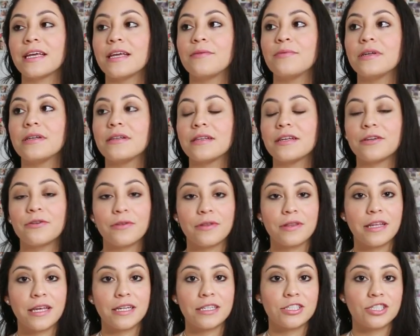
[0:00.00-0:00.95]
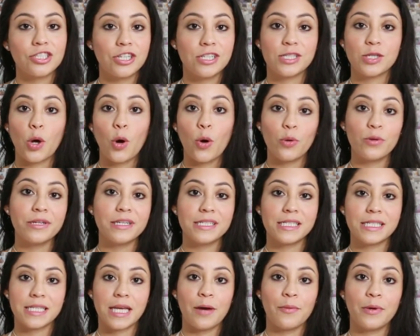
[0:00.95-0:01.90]
Even little Lynn, she's only
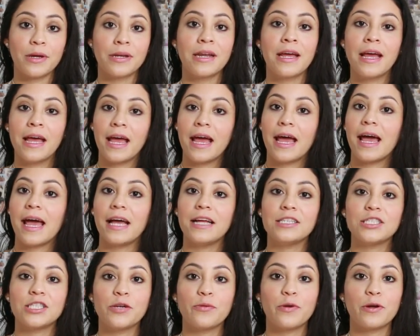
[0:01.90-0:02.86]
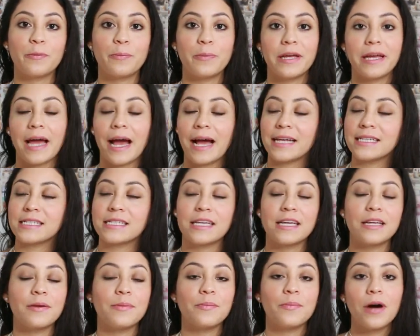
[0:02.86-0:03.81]
seven and she would be
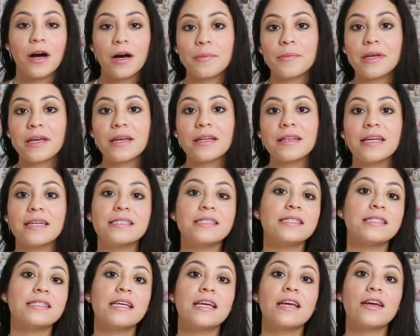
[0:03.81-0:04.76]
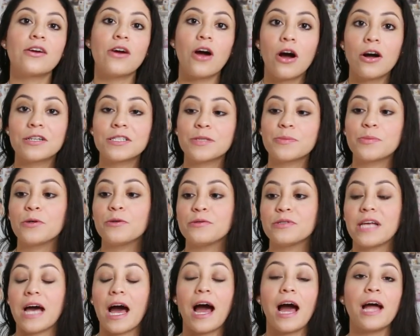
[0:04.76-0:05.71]
asking, Mommy, let's see
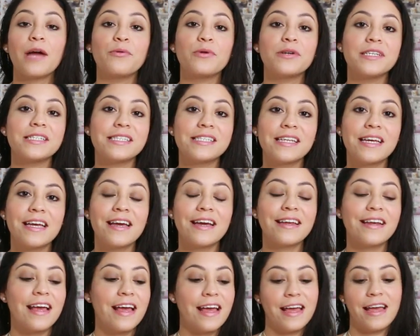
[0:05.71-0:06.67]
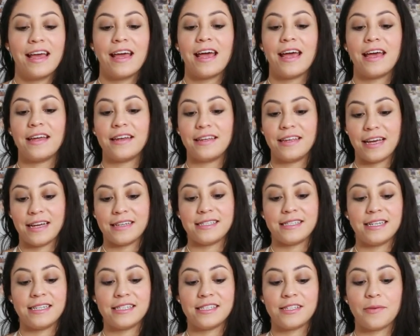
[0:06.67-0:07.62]
Cosmos. I want to see it. And yes,
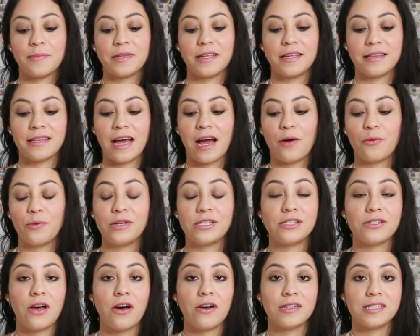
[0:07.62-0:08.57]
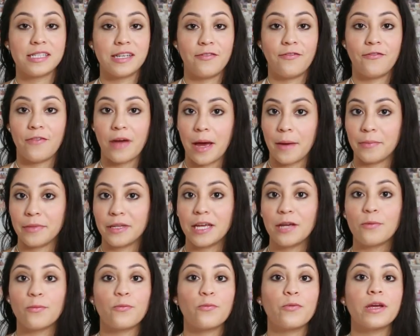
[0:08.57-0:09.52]
it's something that we saw as a
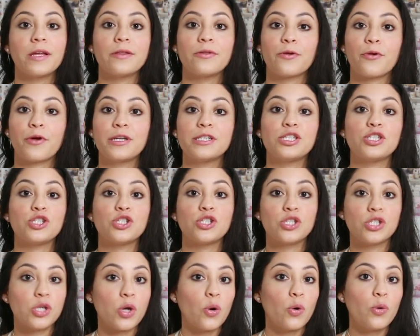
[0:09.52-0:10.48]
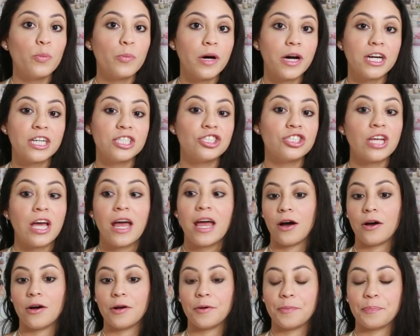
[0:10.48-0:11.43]
family. We learned so much.
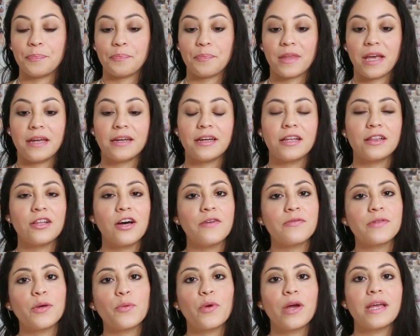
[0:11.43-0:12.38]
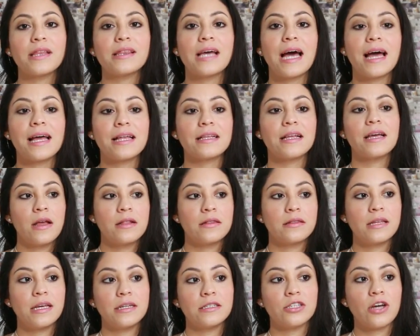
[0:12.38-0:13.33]
Um, and I love the way that
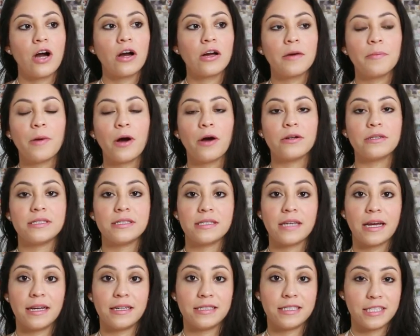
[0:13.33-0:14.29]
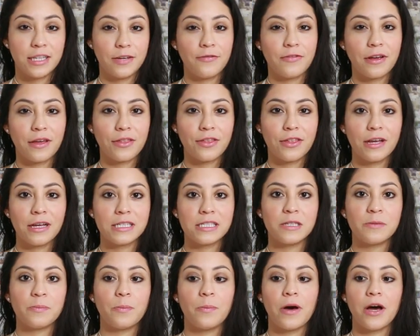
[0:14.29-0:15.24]
they talk about scientific
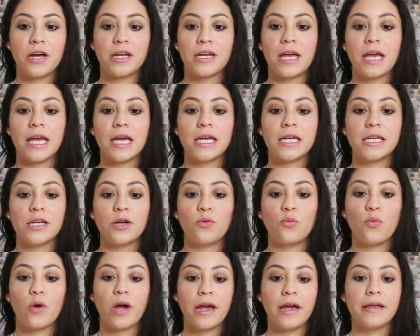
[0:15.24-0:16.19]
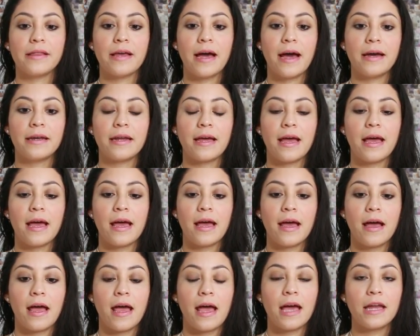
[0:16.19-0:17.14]
things, but in a way that
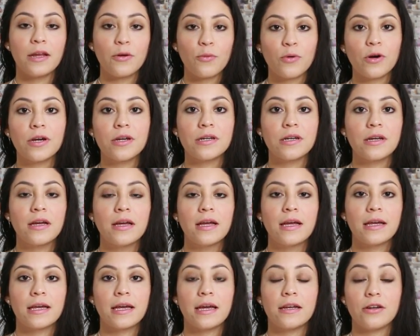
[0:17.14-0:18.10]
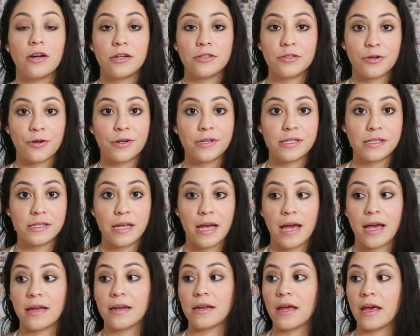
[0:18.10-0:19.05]
anyone can
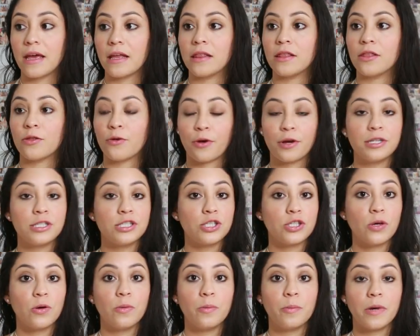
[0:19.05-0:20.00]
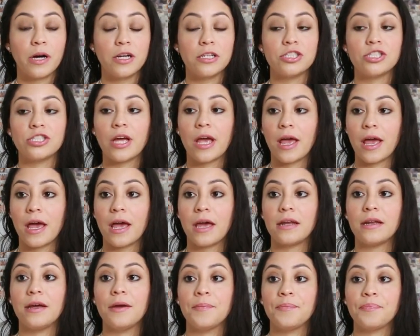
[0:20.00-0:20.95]
understand and learn so much.
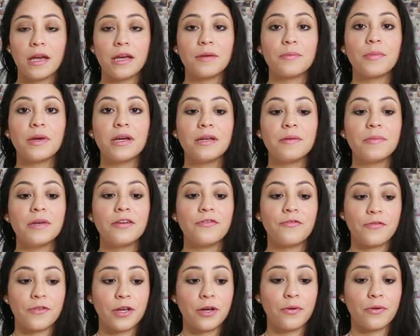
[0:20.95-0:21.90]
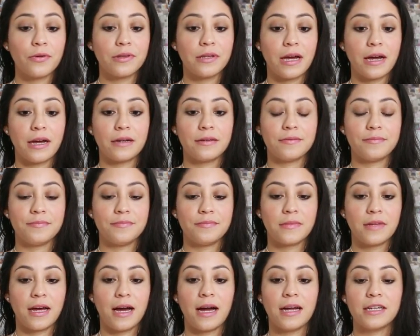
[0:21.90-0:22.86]
And it made me feel that
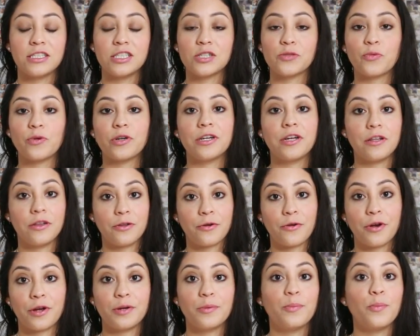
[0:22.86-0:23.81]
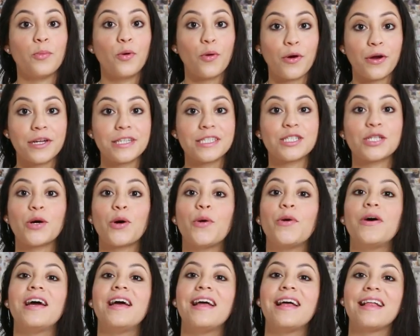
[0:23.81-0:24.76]
I just want to learn more.
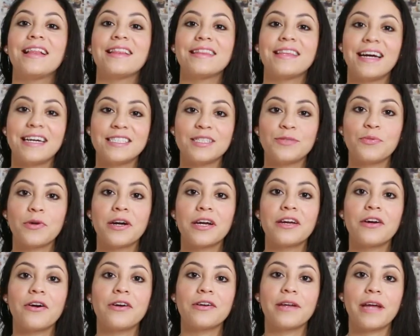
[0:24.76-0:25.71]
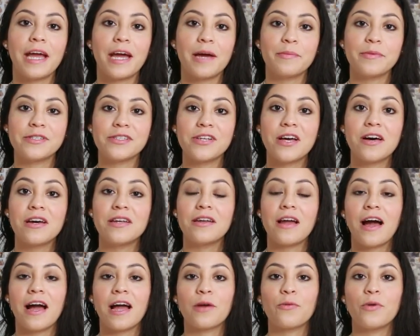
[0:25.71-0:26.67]
So that's why on
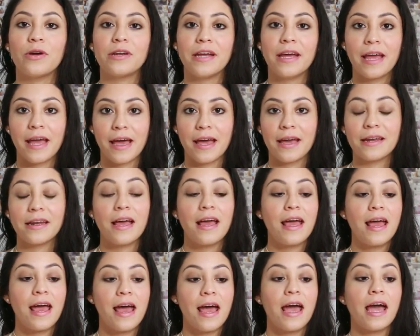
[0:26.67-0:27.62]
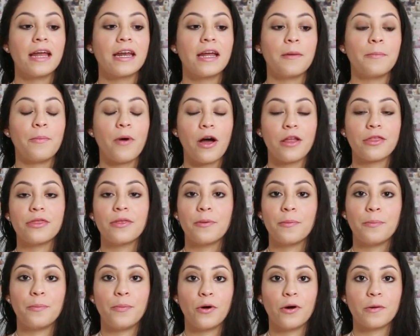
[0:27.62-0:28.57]
Amazon, I went ahead and I bought the
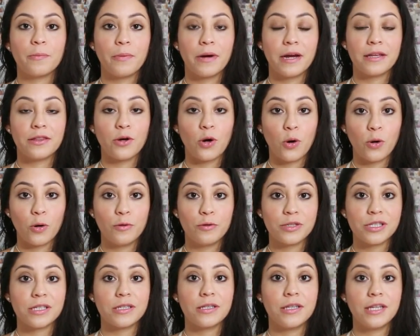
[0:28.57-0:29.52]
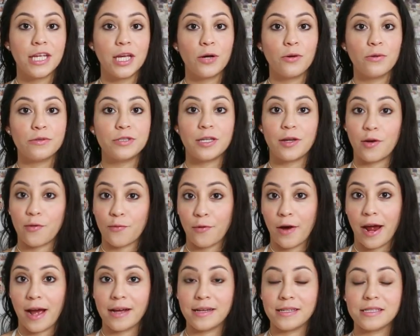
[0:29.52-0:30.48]
book by the host Neil
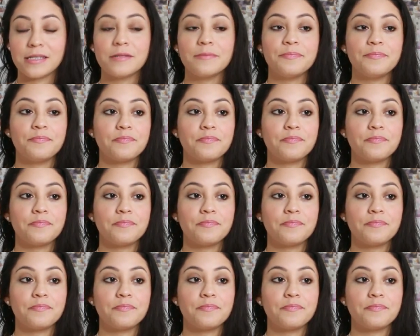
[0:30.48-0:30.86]
deGrasse.